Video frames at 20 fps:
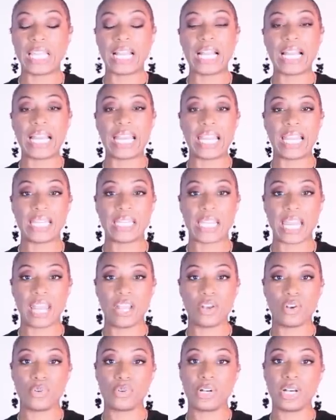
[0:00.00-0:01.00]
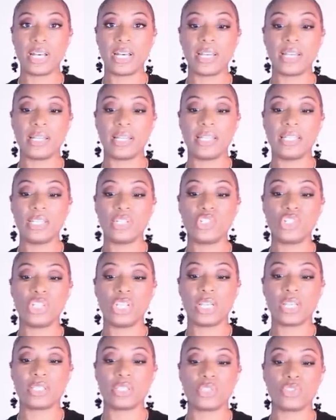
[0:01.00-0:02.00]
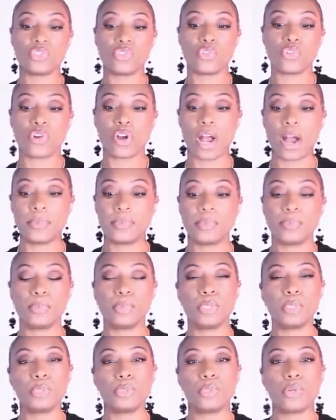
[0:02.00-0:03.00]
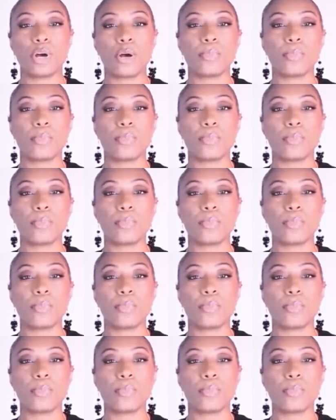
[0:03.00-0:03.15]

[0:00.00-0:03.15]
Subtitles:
like an ankle cut, and then she has this cropped blue,